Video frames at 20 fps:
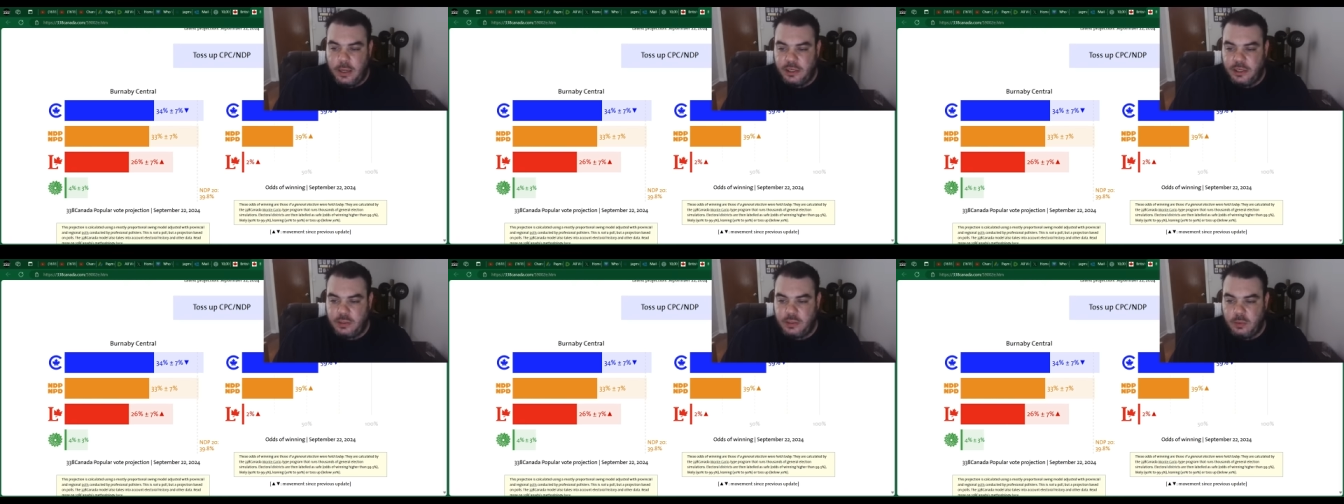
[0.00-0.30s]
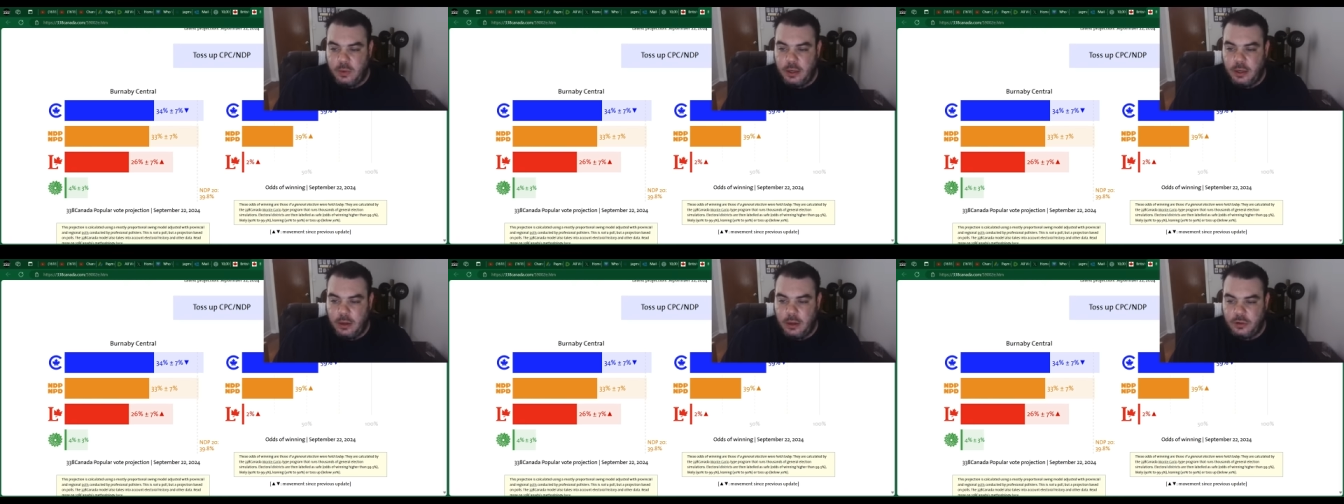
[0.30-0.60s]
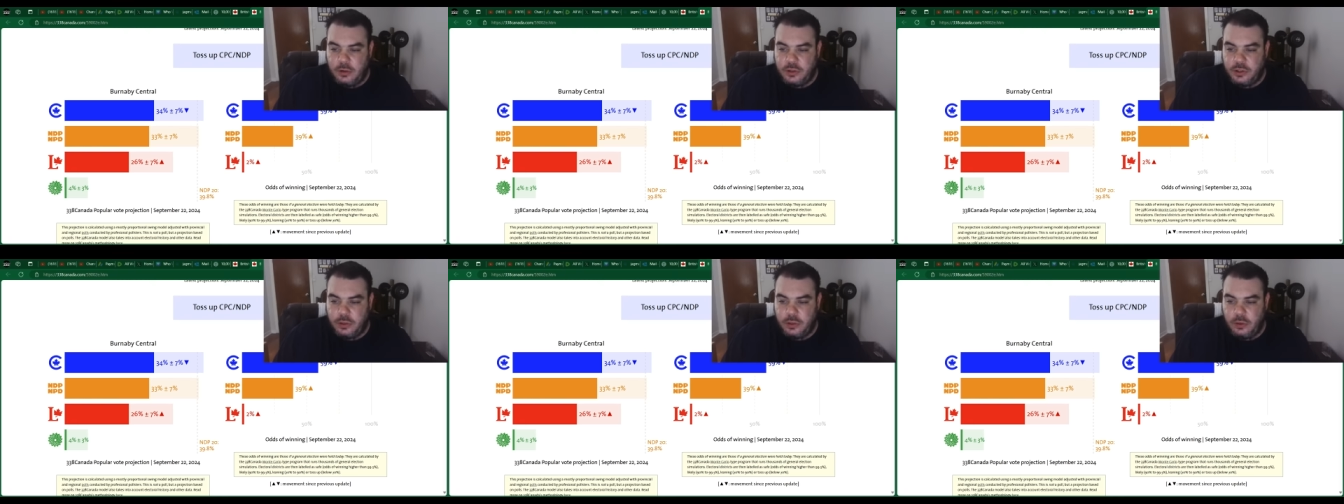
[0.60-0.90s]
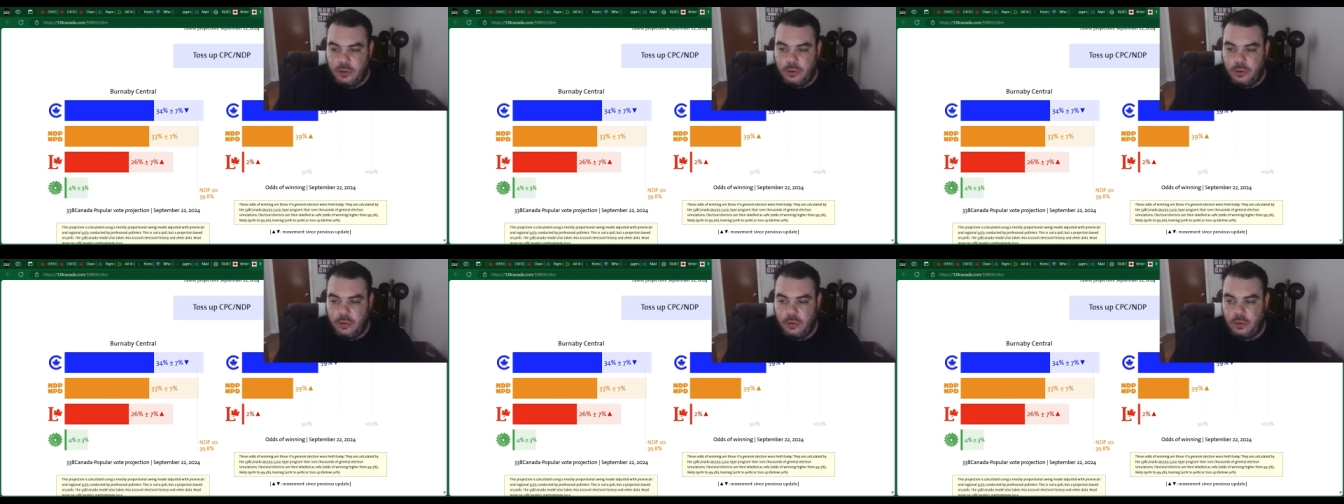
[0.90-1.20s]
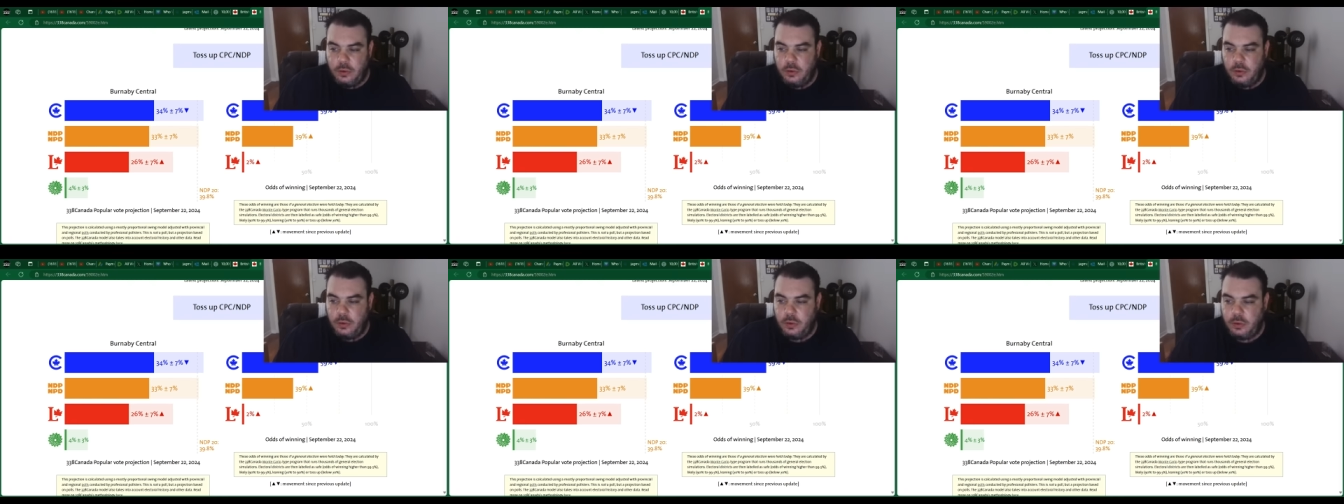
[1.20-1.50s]
I just want to also,
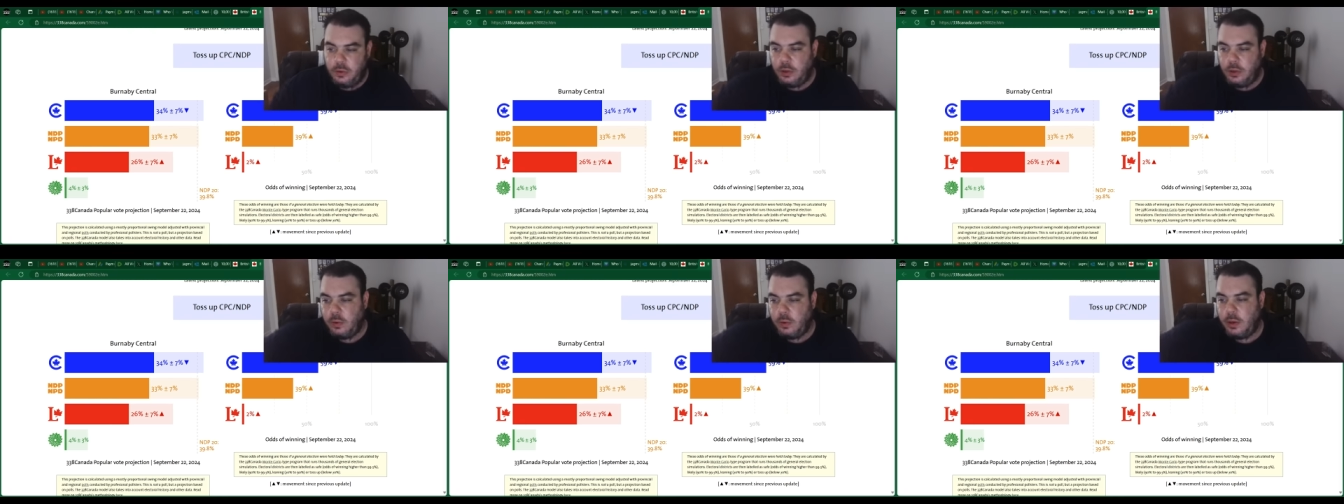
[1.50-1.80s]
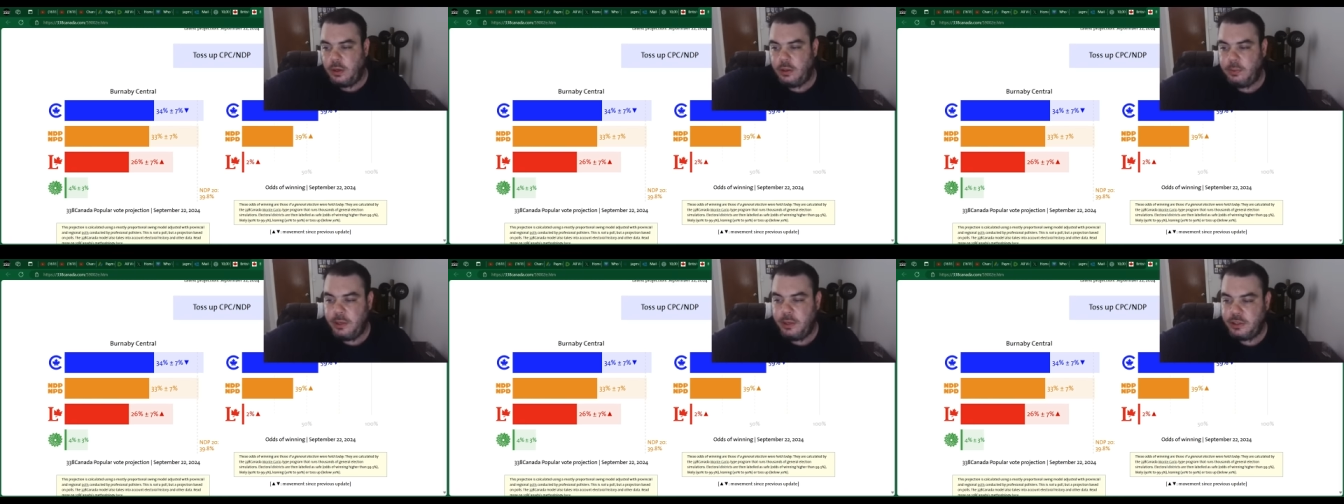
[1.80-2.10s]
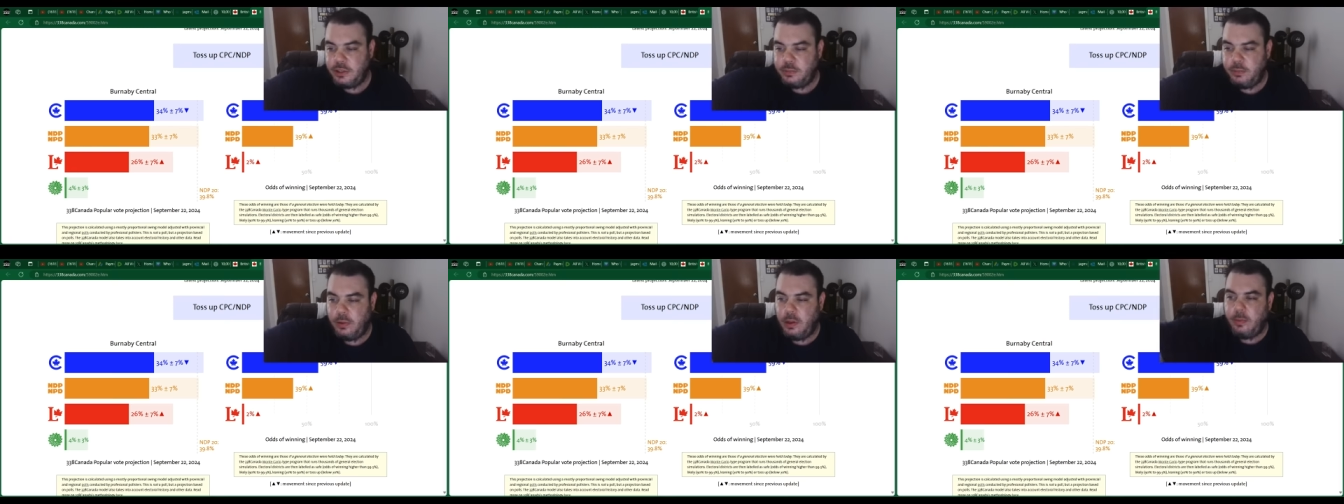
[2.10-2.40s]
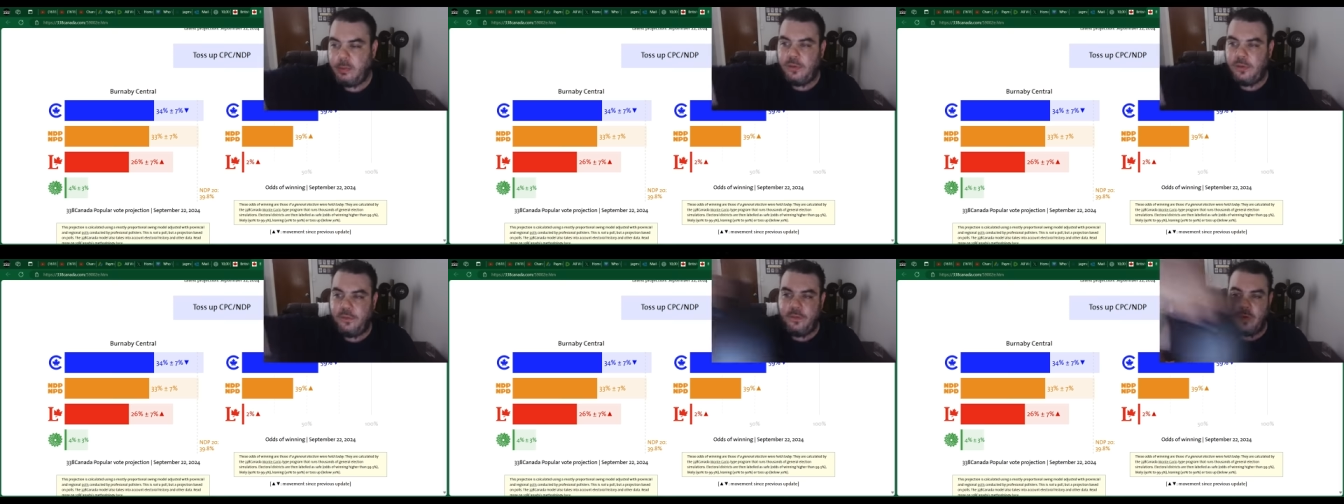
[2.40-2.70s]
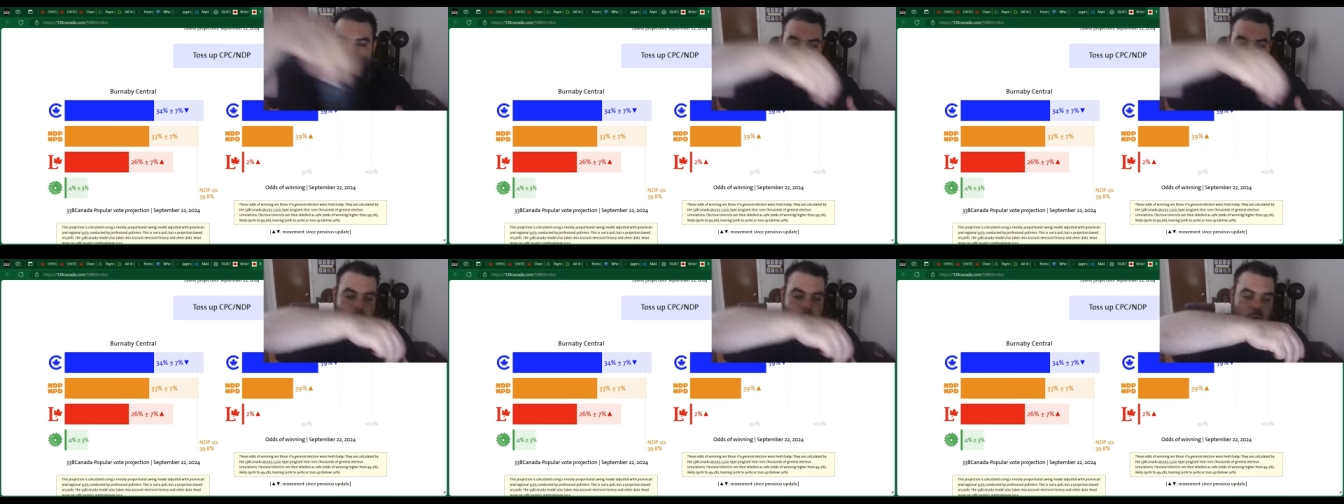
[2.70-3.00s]
you know what? Let me just pull up my
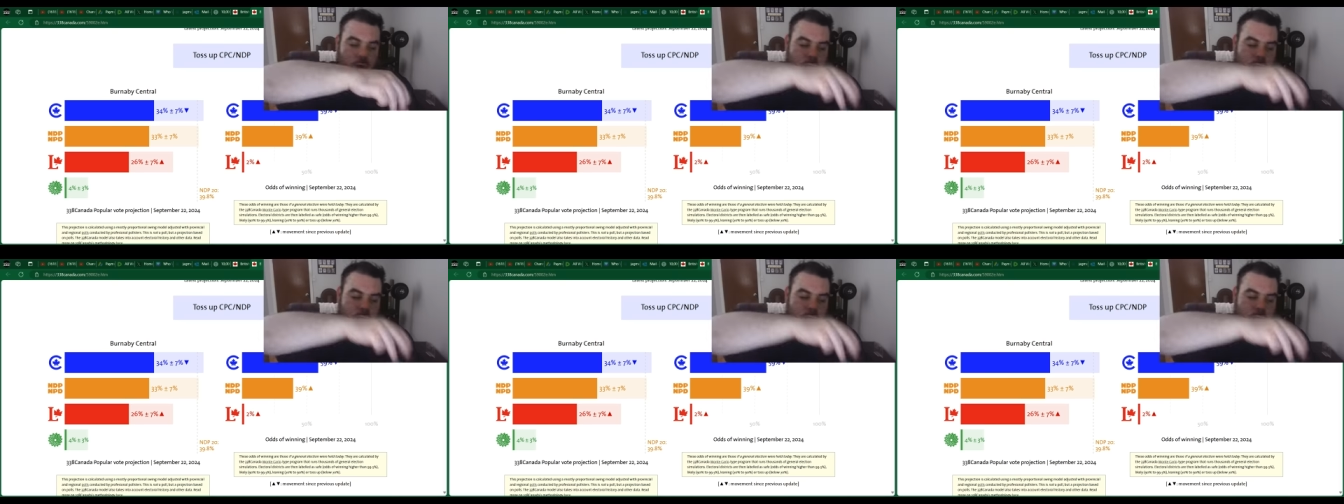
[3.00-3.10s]
phone here